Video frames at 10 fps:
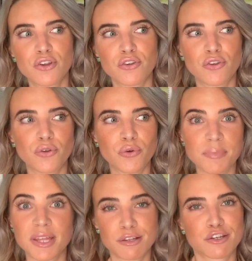to
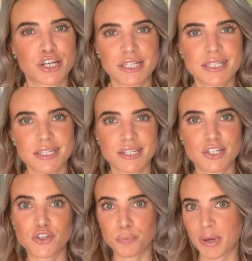get the chance
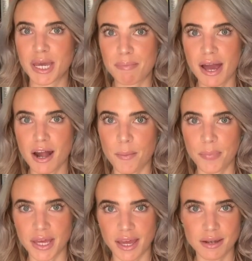to pick it back up
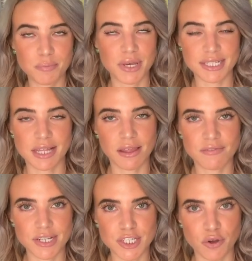again because I loved
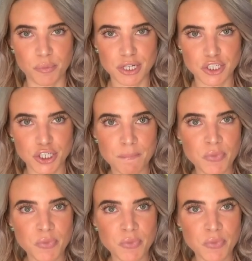it so much.